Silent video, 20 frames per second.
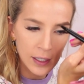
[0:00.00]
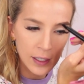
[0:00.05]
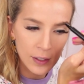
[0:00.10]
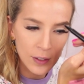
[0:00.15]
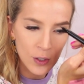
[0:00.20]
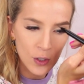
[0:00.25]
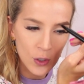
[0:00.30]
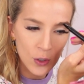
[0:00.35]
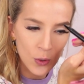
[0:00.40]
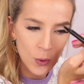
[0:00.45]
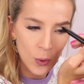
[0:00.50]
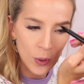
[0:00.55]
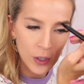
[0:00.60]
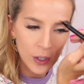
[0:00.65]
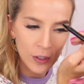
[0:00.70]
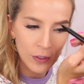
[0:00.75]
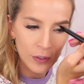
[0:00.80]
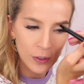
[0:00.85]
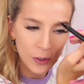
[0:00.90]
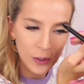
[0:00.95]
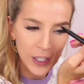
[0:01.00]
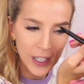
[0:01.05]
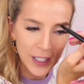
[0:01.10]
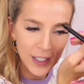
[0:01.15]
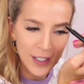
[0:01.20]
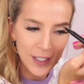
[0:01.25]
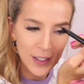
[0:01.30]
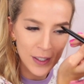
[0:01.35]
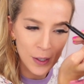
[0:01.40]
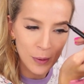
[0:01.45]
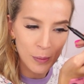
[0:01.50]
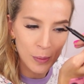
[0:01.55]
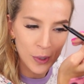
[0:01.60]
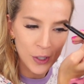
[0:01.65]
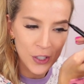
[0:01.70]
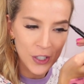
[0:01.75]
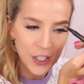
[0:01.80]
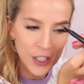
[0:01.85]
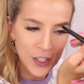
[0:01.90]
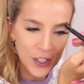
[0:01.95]
And it sort of creates the
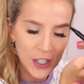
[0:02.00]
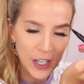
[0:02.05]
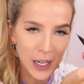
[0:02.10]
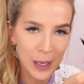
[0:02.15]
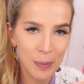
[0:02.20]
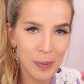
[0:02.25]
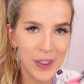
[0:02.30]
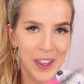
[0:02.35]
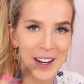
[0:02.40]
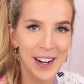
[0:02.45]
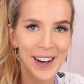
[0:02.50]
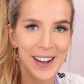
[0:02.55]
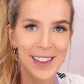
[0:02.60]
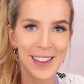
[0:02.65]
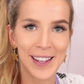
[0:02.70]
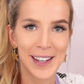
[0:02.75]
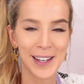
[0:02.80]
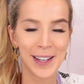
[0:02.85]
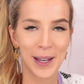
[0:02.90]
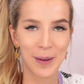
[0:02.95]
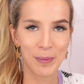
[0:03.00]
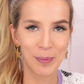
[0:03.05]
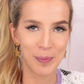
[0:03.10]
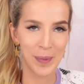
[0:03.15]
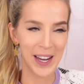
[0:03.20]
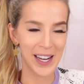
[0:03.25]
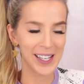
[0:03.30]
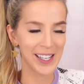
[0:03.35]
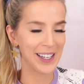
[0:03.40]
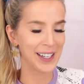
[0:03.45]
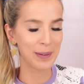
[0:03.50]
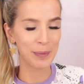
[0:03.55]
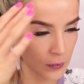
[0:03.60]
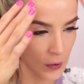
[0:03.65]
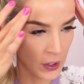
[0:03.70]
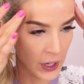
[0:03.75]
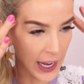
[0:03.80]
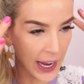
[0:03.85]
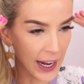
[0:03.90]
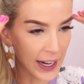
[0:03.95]
bushy shape that I think I'm making.
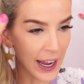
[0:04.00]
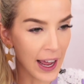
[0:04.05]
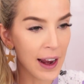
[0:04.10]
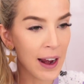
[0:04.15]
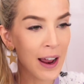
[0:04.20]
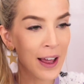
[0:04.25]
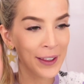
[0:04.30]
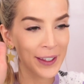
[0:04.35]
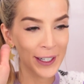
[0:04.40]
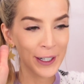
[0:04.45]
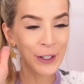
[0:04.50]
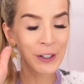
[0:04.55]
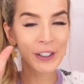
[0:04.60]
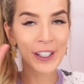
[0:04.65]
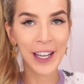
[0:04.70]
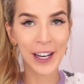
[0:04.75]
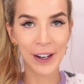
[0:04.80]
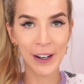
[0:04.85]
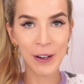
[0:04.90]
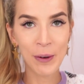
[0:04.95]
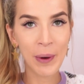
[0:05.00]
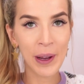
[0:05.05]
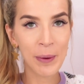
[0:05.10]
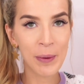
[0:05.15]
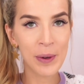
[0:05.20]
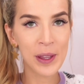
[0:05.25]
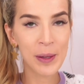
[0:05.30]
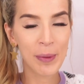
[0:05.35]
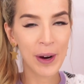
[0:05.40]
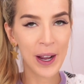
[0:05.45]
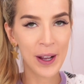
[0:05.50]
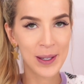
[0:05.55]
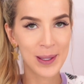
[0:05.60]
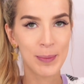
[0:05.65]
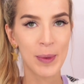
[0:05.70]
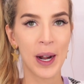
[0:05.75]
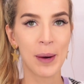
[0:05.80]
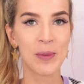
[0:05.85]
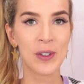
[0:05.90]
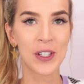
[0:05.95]
Okay, I got a little carried away with the brows,
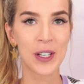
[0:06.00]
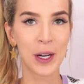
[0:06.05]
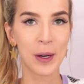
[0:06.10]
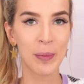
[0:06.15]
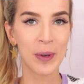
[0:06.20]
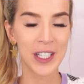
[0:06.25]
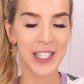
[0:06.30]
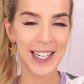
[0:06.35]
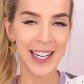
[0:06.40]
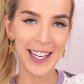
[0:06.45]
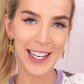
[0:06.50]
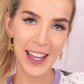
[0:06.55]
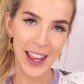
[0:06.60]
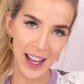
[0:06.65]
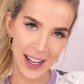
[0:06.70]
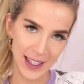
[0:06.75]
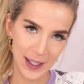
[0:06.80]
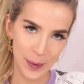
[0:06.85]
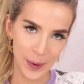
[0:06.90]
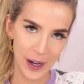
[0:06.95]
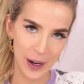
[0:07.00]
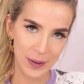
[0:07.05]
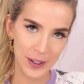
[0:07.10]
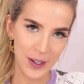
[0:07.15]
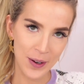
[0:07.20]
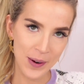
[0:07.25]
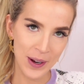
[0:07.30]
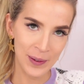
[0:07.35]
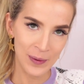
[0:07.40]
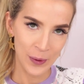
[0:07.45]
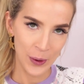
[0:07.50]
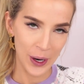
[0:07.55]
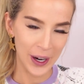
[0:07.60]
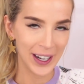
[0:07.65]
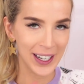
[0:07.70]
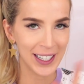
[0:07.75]
but I'm just gonna pretend that's what I was going for.